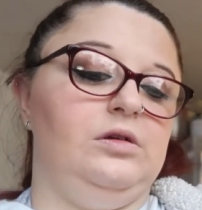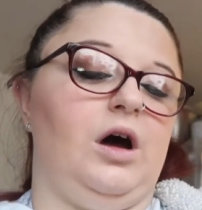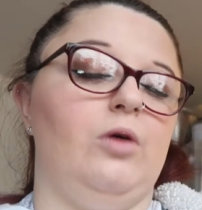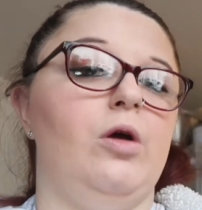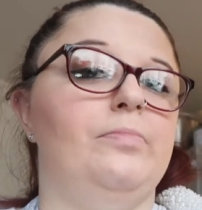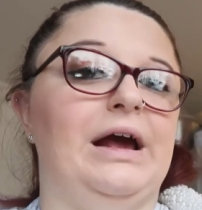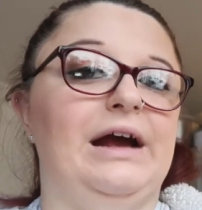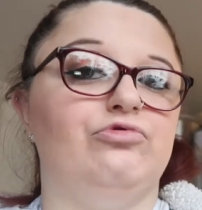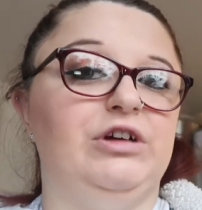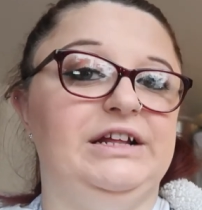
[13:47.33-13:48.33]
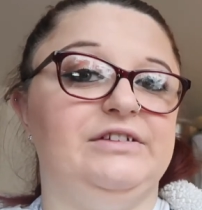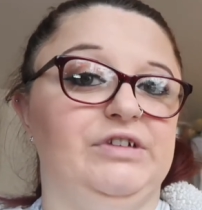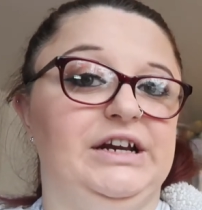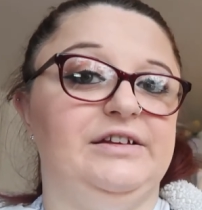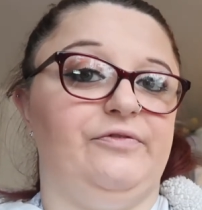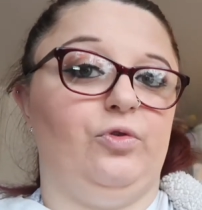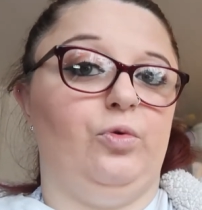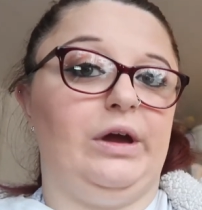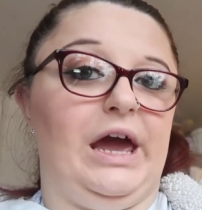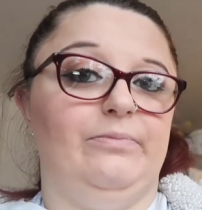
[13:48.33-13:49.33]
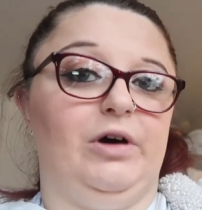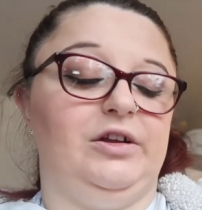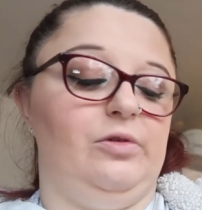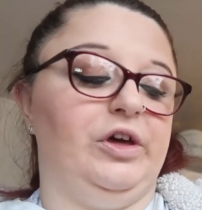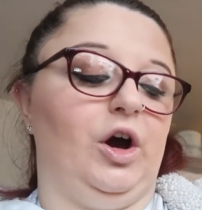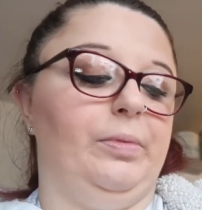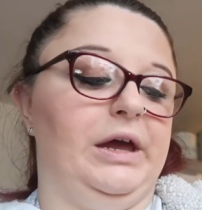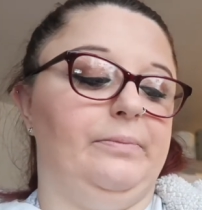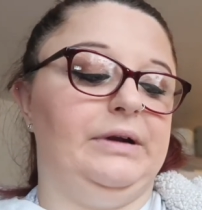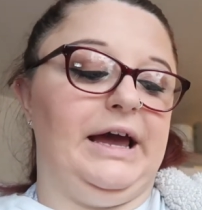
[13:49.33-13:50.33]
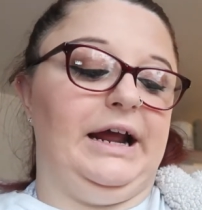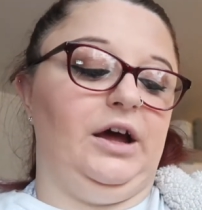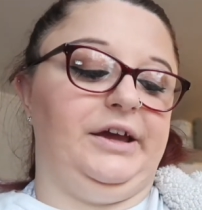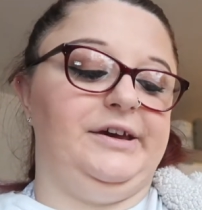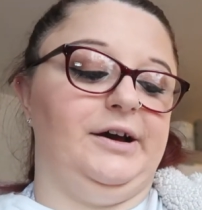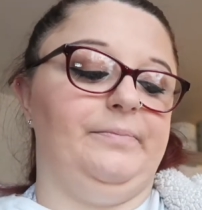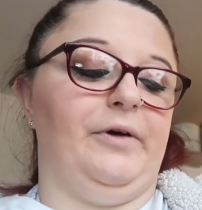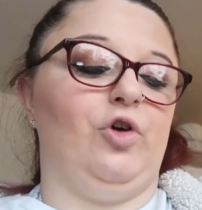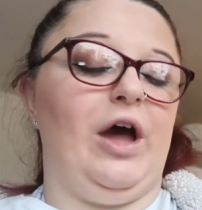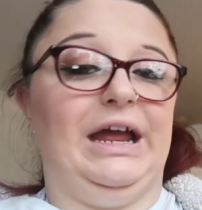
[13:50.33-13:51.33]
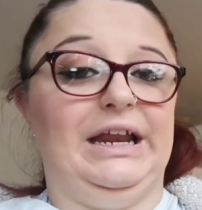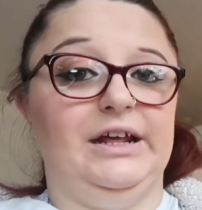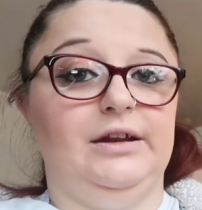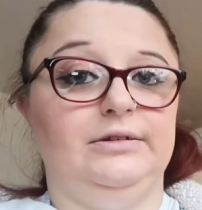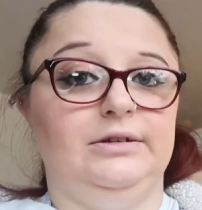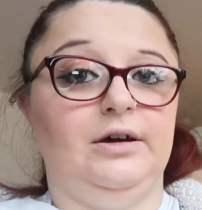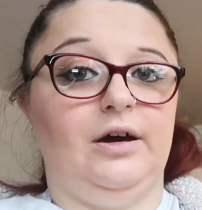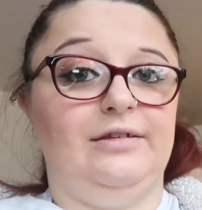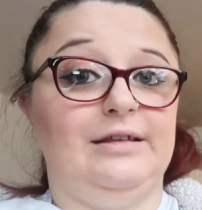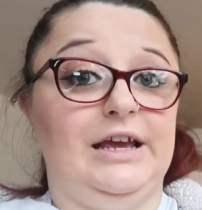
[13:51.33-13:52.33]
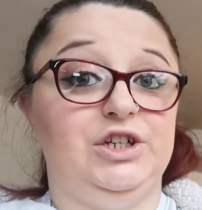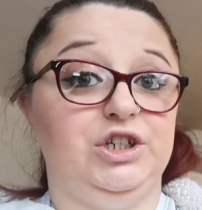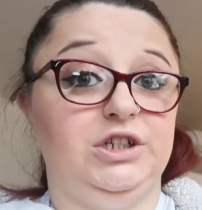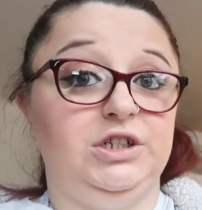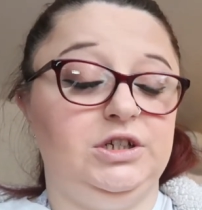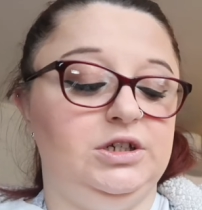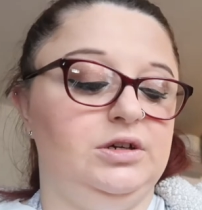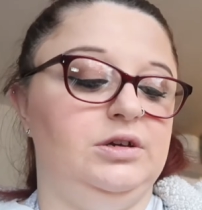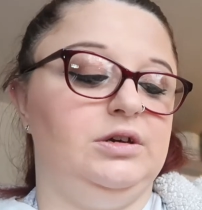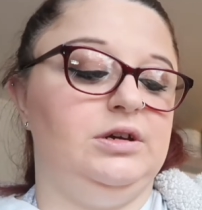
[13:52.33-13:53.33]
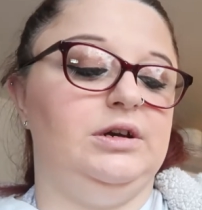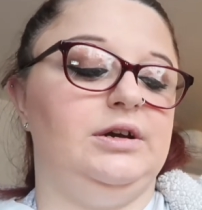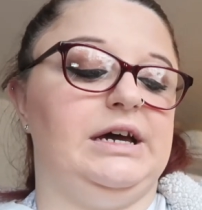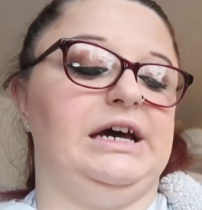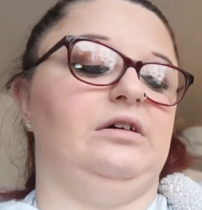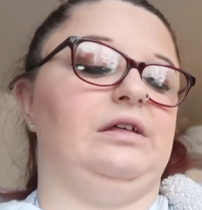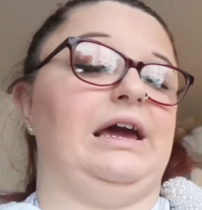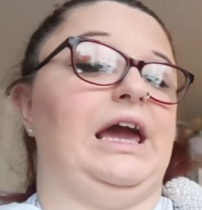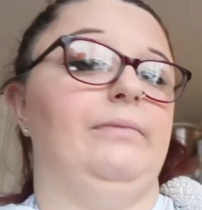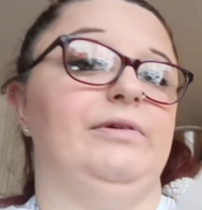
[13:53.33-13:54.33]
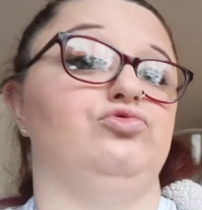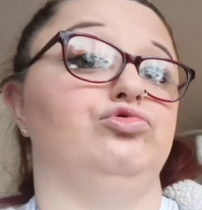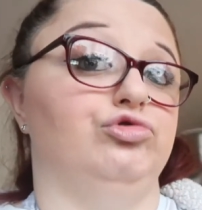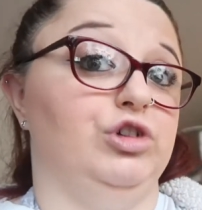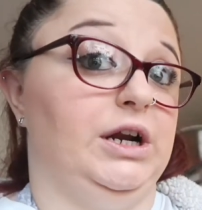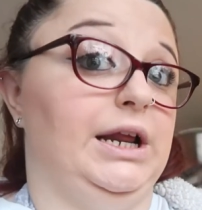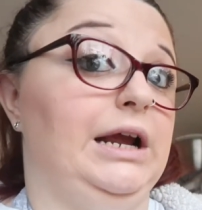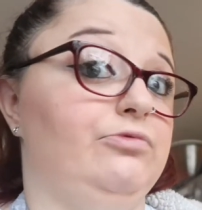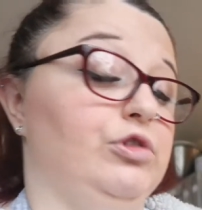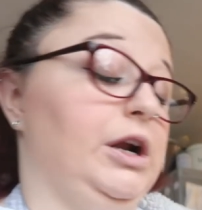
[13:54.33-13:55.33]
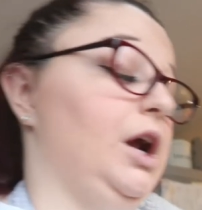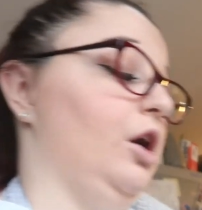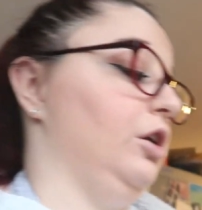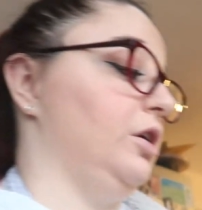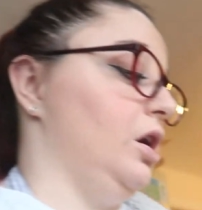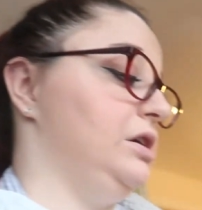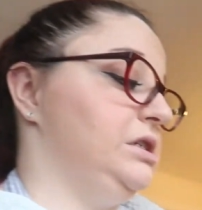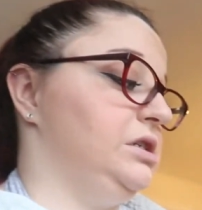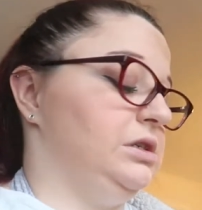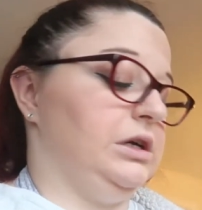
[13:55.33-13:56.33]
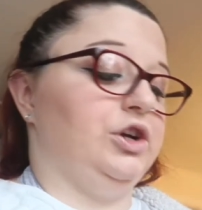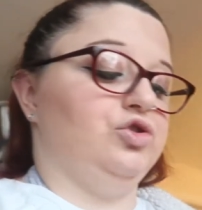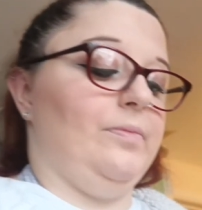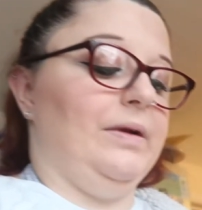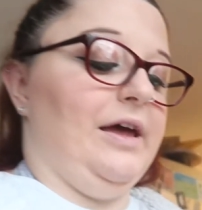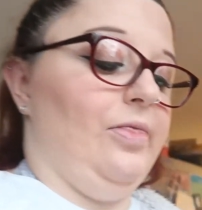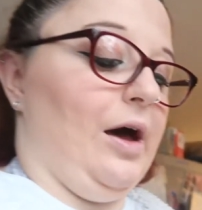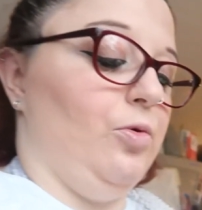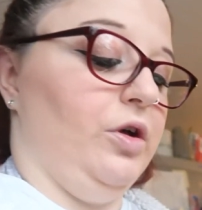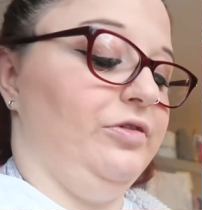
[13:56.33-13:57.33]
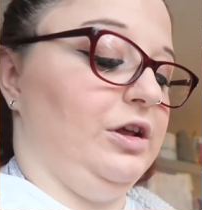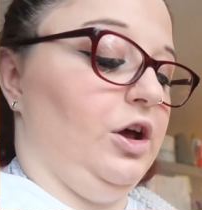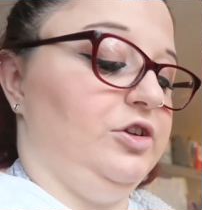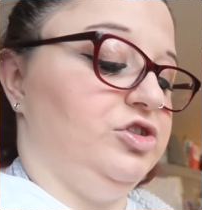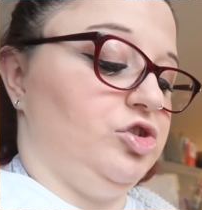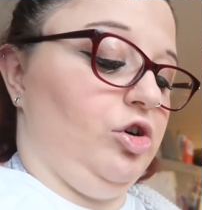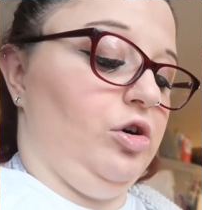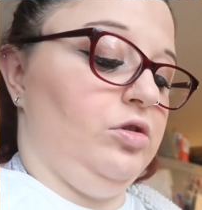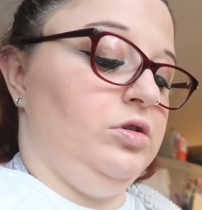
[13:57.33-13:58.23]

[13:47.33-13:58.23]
I won't play a really, really difficult game that I don't think I'll be able to play. Like, I've got Alien Isolation. That game is really, really hard, guys. I tried playing that once and I just got